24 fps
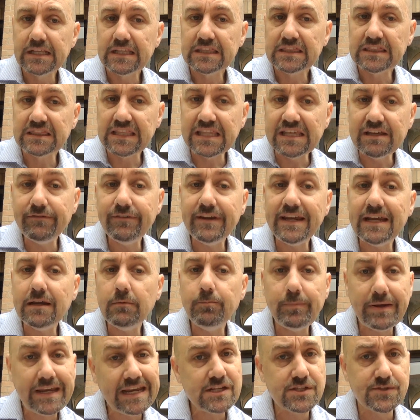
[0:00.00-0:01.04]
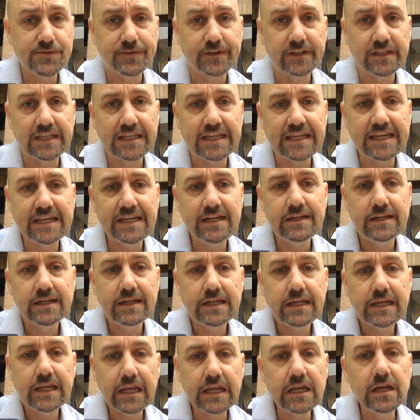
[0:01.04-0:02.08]
living peacefully
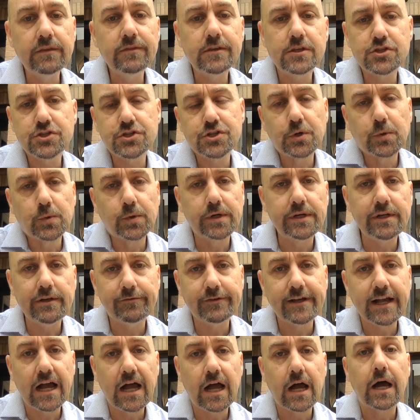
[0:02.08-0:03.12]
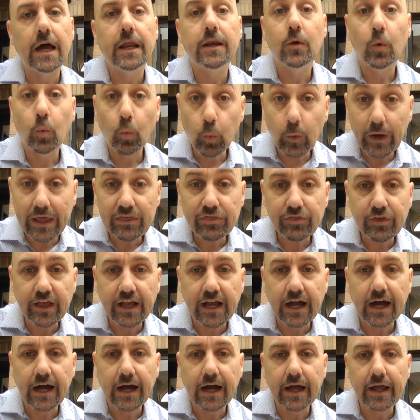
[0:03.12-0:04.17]
in the story of God, with
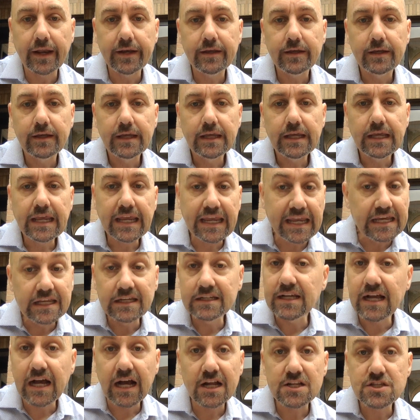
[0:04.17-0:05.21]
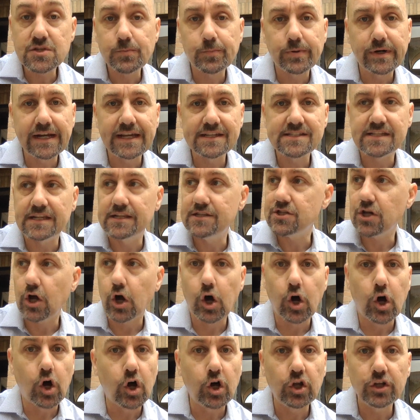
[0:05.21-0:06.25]
God, in God's presence
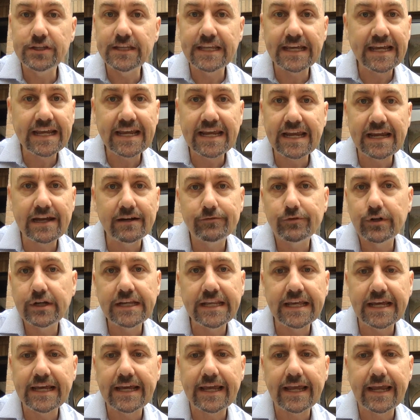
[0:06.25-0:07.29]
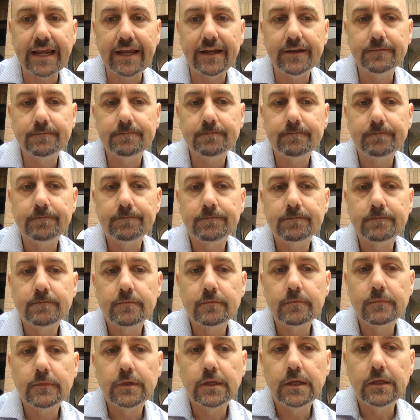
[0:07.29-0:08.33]
all day, every day.
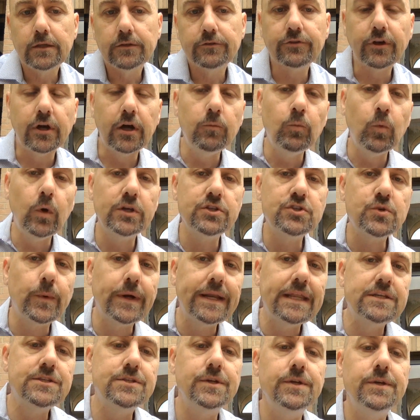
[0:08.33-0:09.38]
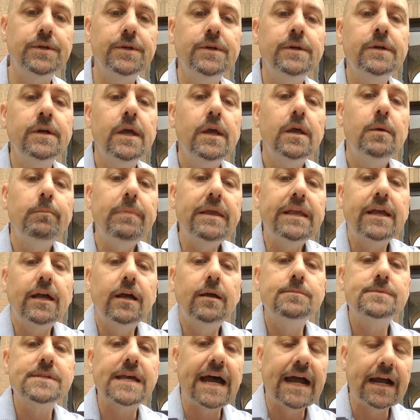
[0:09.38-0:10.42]
Psalm 122
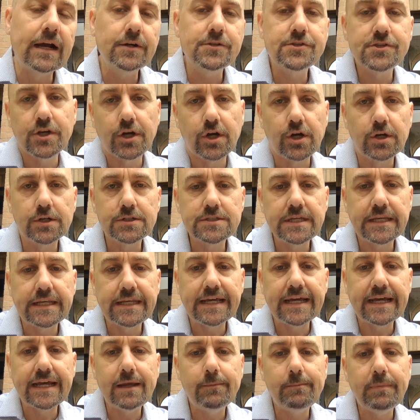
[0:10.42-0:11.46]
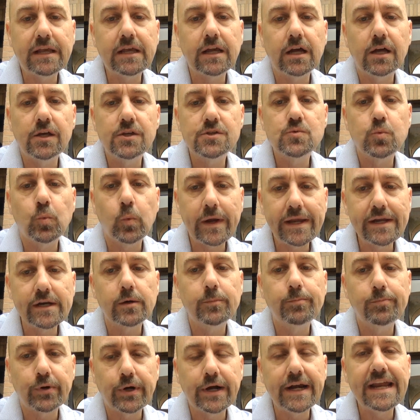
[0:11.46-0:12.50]
becomes our song today because we
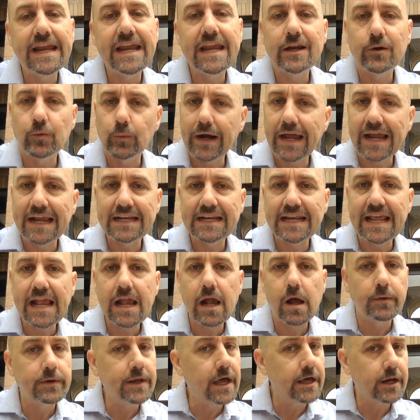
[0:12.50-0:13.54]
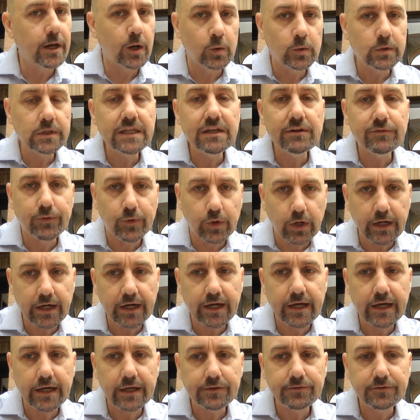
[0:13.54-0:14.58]
are praying right now not only for
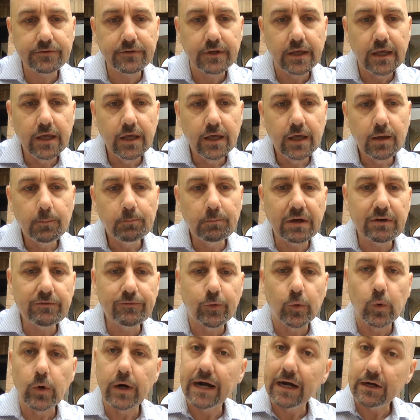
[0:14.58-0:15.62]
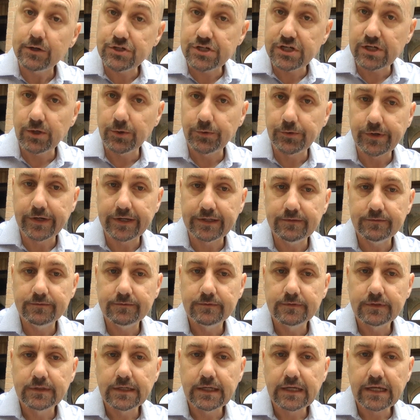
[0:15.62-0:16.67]
us, but for our children
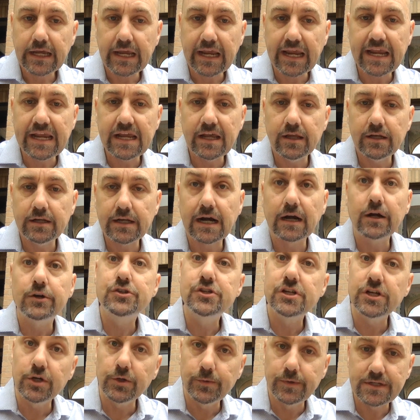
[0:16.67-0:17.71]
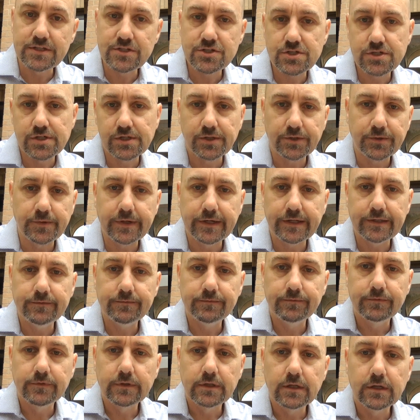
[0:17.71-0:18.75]
and our children's children.
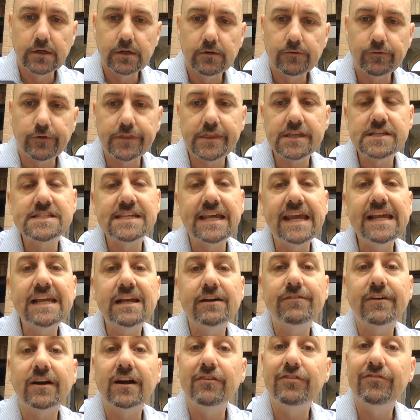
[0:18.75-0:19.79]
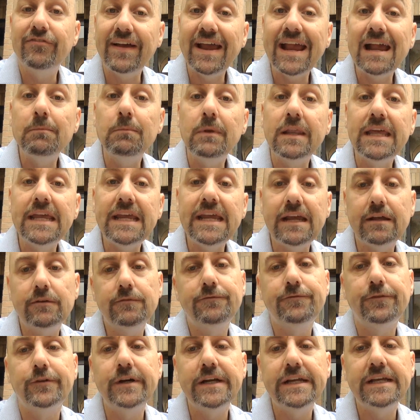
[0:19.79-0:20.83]
For the sake of our family
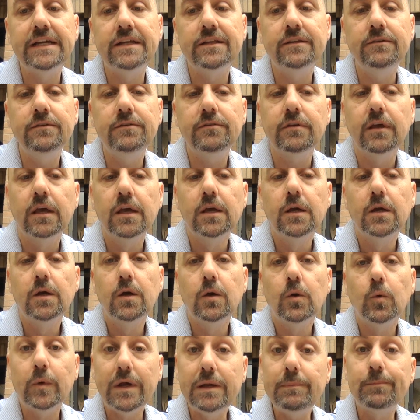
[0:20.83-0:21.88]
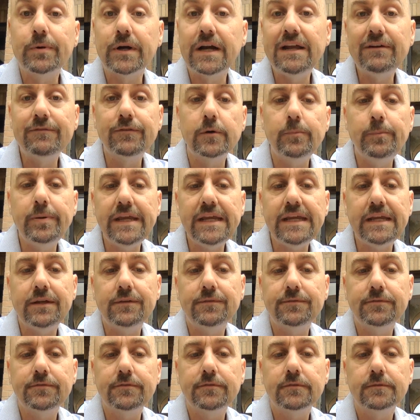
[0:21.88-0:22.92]
and friends, we pray for
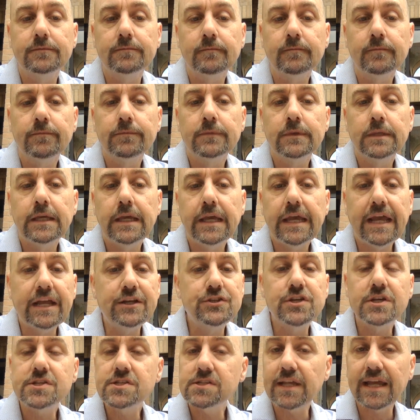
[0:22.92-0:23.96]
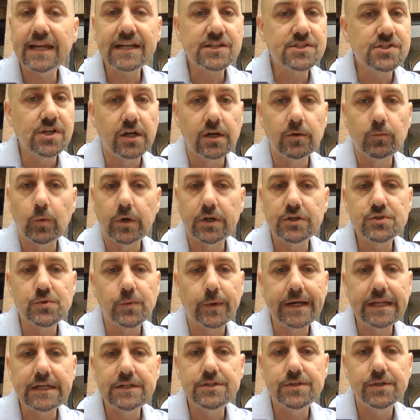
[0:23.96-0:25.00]
peace. And just like Psalm
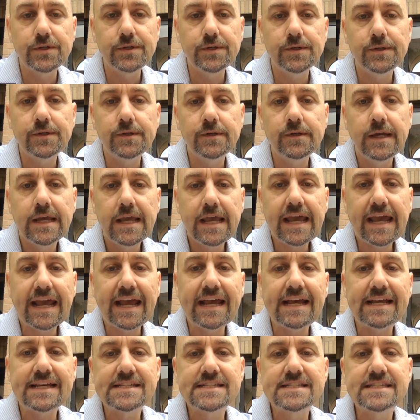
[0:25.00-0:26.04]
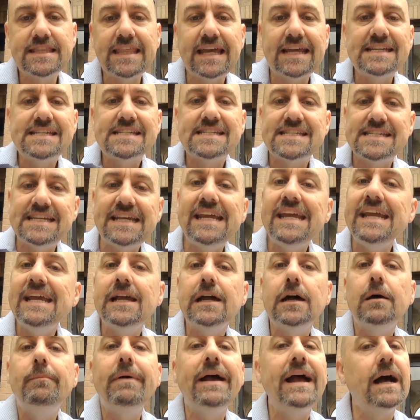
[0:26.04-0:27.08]
122, as they
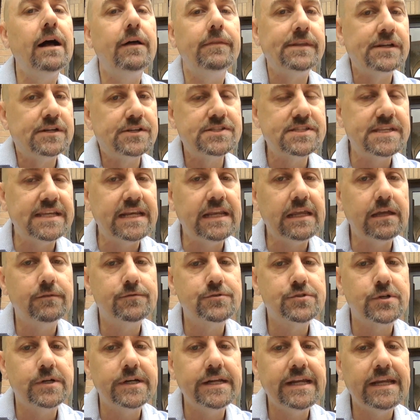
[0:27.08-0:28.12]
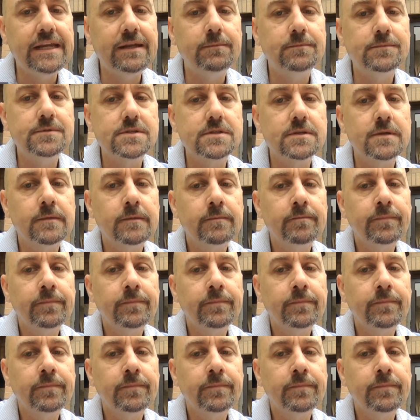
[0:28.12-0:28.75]
sing about their city of dreams,